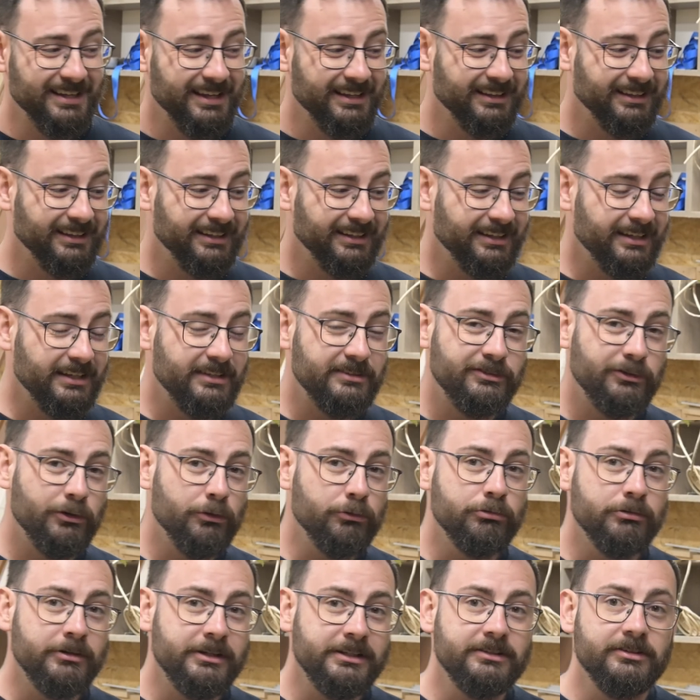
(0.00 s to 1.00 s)
sadly, it's
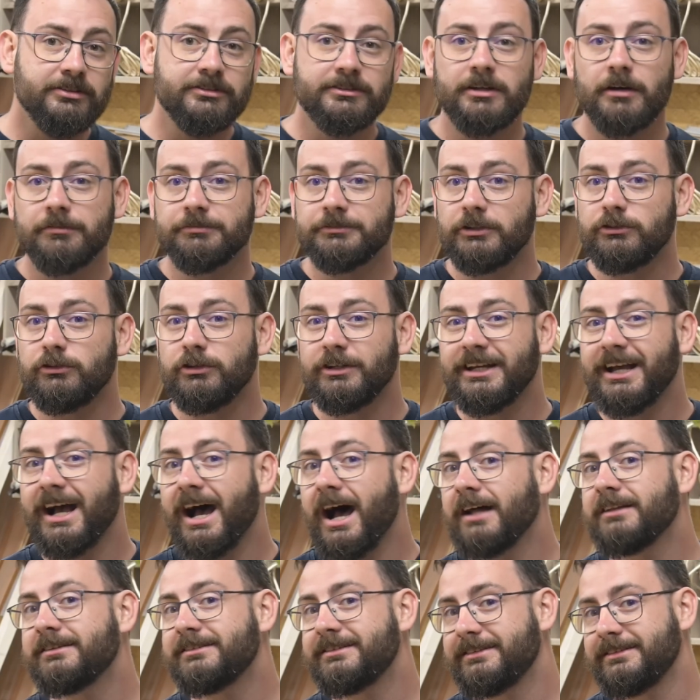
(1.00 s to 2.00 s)
usually the stuff that you
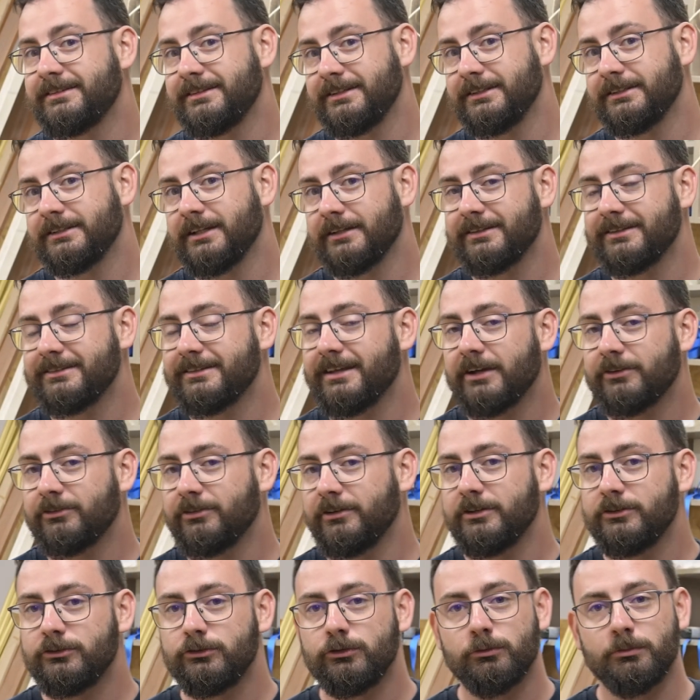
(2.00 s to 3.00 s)
can't see that is
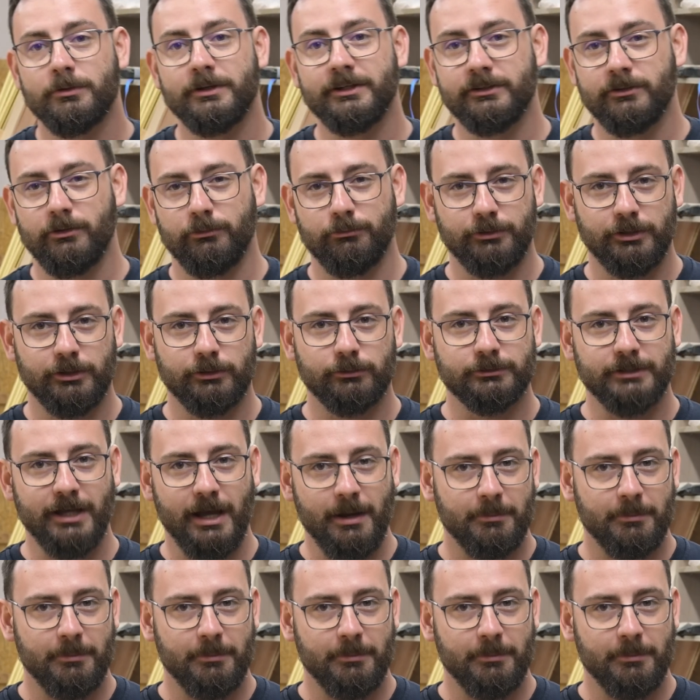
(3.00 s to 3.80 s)
actually doing the real